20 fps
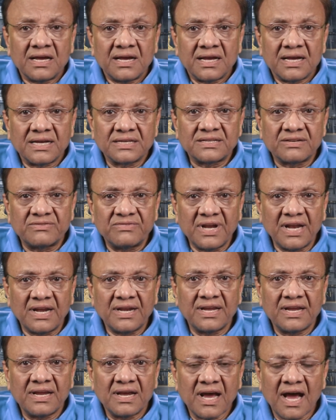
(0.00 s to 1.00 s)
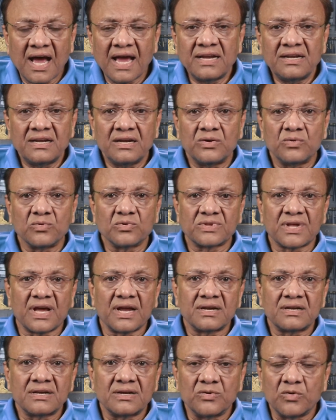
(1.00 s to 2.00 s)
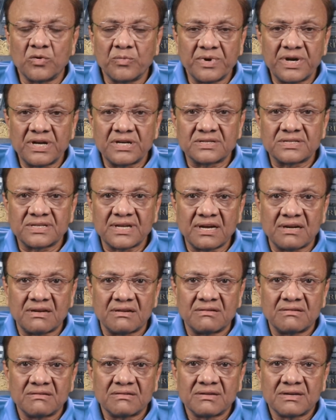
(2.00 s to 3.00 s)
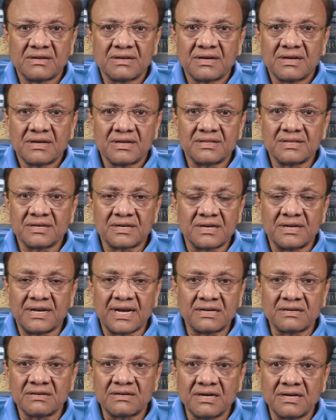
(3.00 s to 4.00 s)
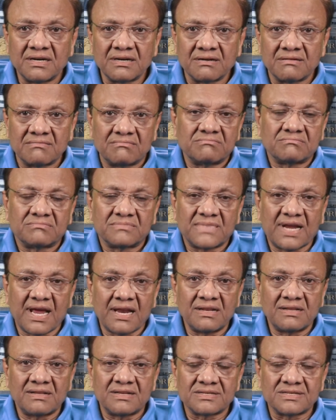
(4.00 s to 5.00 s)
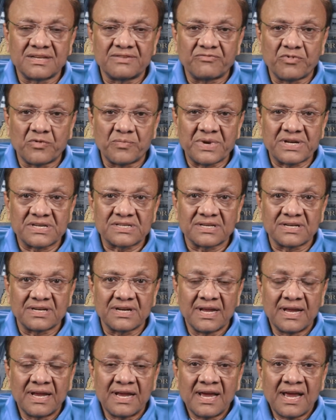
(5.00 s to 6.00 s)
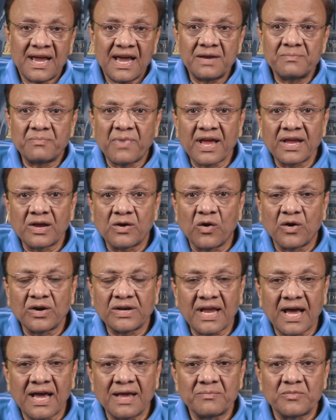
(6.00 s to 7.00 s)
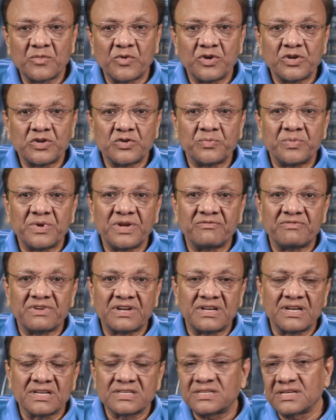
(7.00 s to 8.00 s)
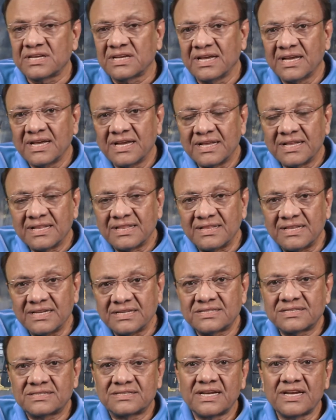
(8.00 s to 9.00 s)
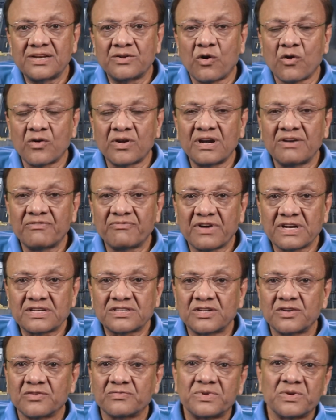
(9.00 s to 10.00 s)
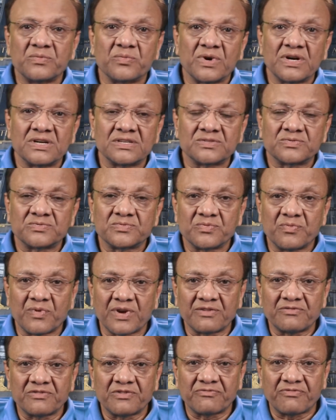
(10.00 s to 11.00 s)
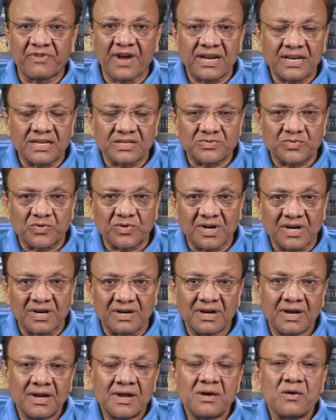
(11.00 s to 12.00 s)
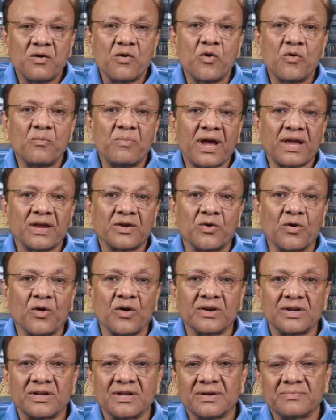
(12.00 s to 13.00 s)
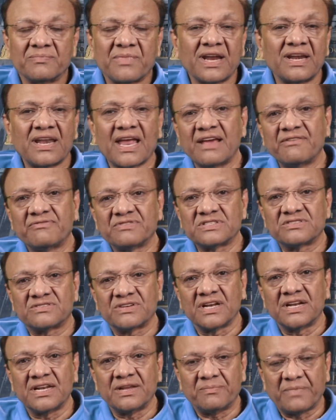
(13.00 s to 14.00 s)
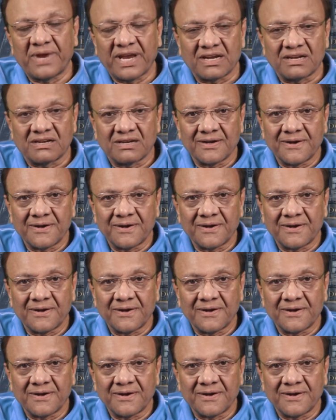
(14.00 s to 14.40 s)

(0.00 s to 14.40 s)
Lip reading: He said, really? I didn't know that. Nobody said. The letter didn't carry this information. And my God, I am going to be witnessing this inaugural function of the world's one of the finest hotel. Oh my God, my life is really made.